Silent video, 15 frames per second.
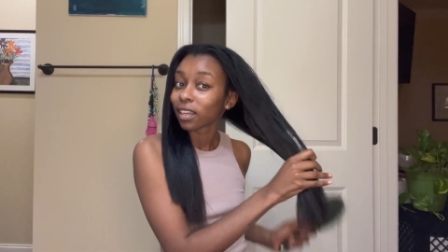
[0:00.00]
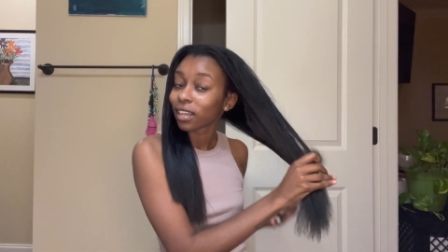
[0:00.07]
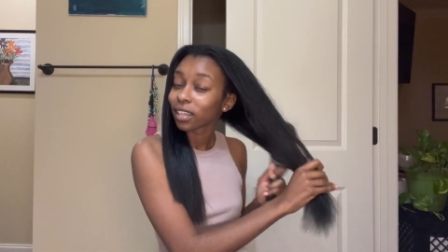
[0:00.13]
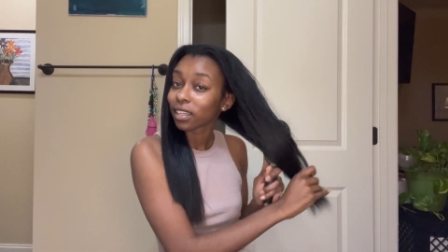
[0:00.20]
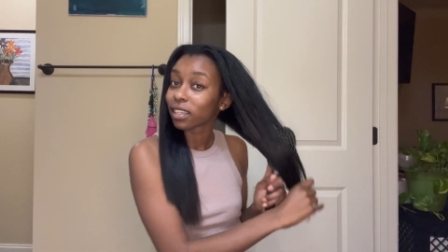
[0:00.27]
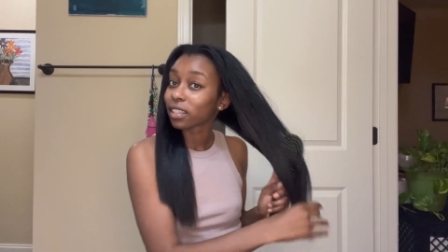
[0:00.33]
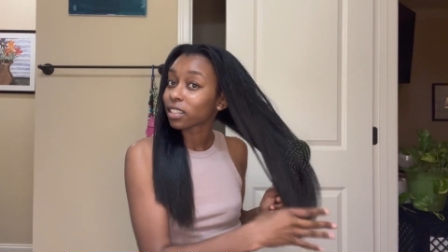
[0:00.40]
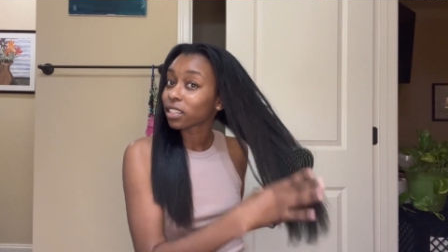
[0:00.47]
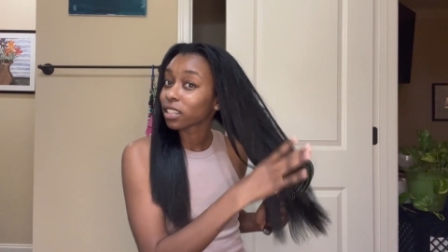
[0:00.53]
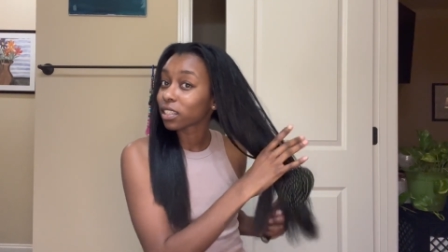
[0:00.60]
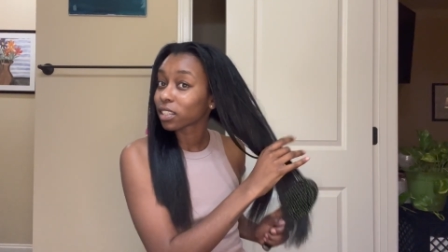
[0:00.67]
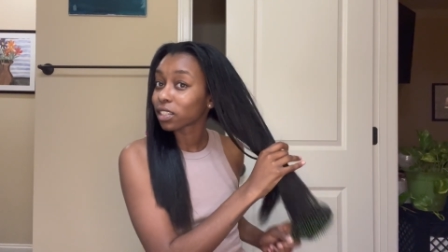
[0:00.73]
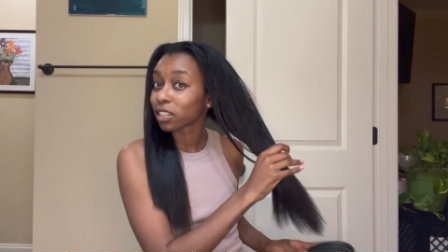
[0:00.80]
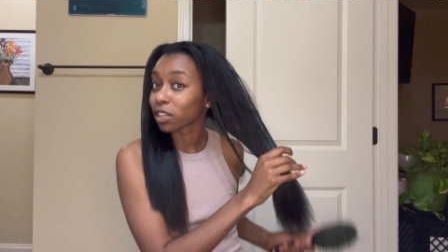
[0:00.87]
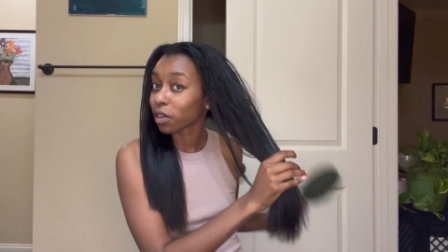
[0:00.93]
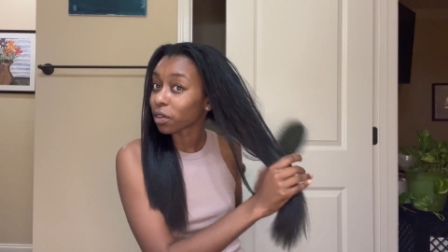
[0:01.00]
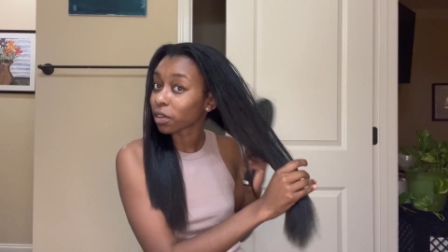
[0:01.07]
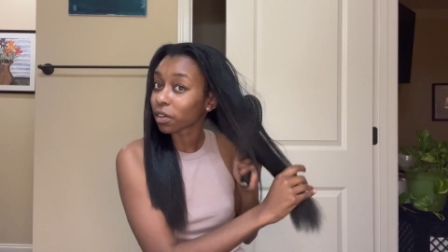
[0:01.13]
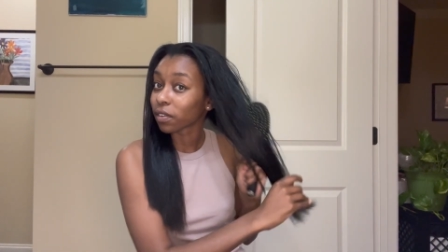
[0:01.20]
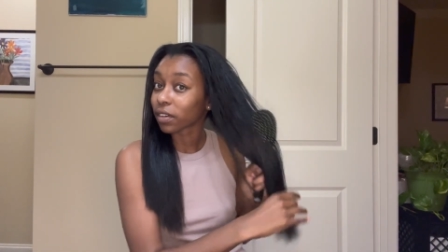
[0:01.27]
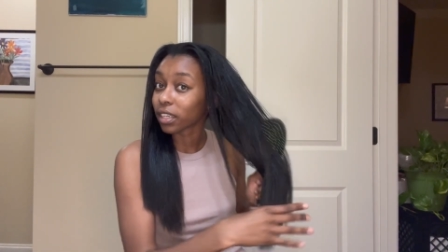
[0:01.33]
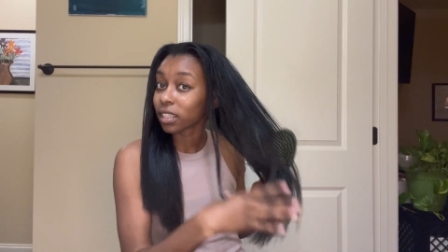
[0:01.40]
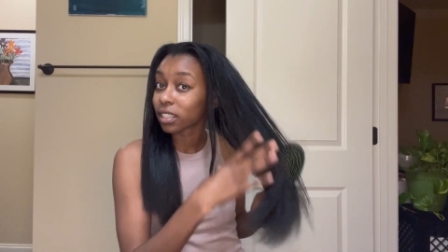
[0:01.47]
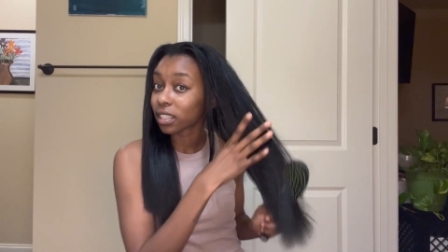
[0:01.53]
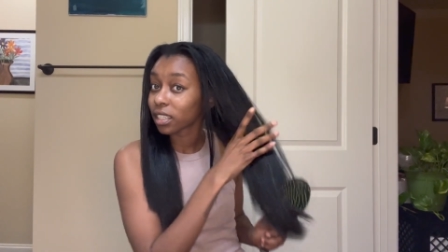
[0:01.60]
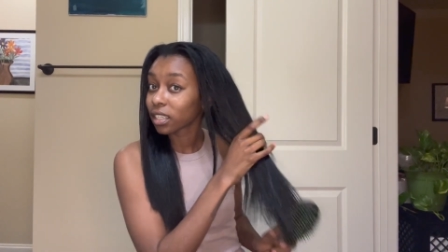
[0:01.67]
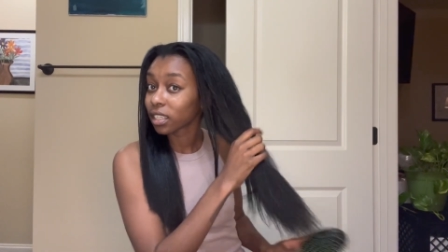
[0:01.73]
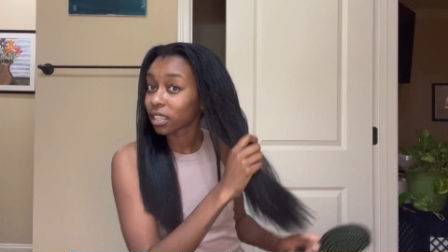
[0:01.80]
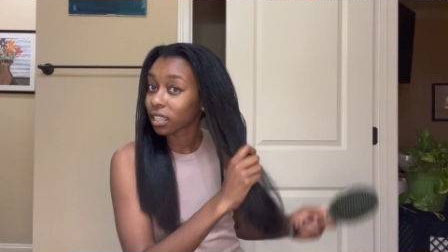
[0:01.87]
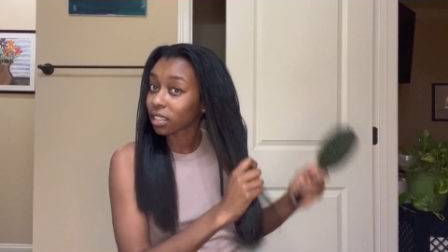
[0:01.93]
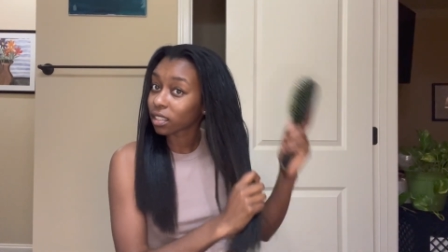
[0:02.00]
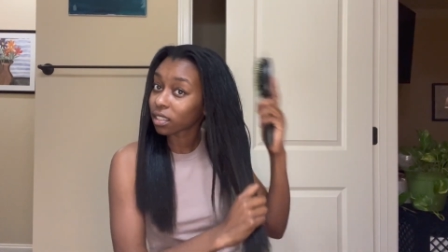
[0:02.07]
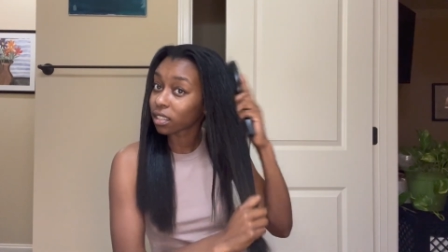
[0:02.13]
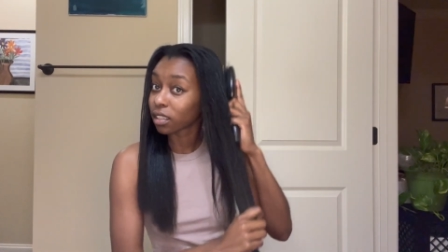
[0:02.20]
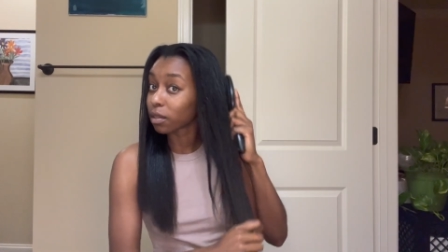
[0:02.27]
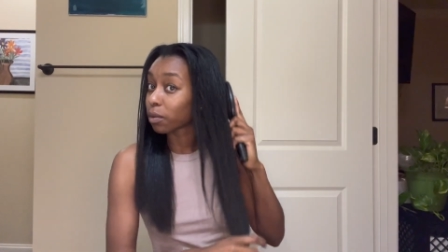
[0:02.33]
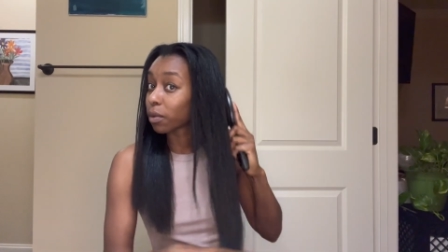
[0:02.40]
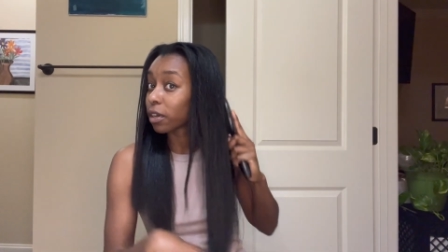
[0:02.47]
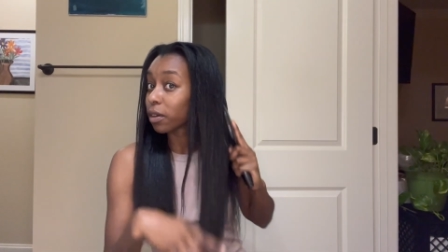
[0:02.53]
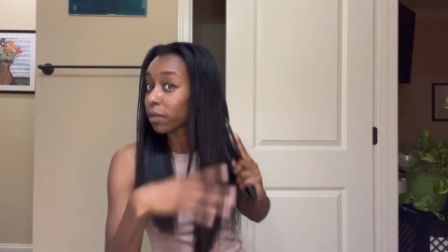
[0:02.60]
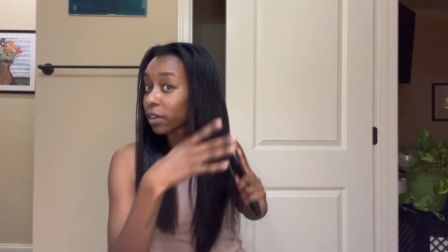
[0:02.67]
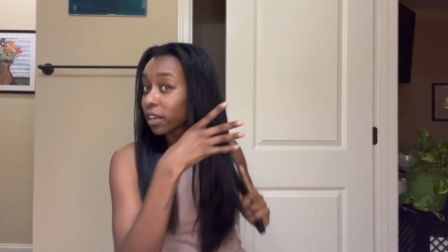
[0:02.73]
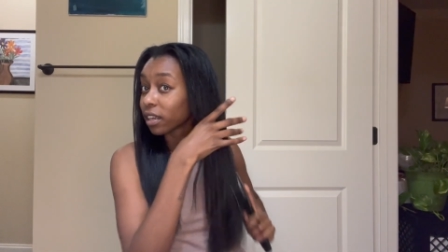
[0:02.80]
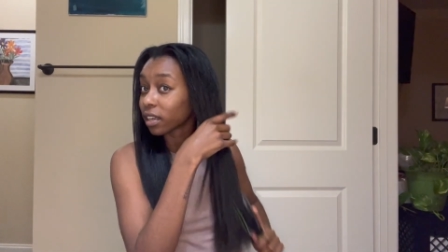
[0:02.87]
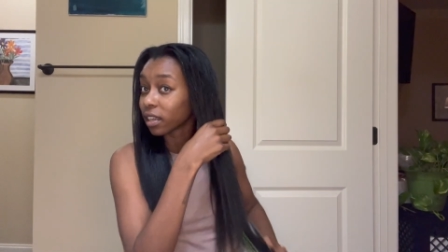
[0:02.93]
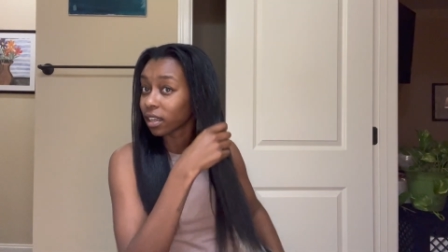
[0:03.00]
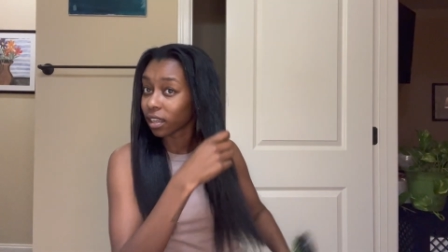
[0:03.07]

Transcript: It's just so greasy to the point where,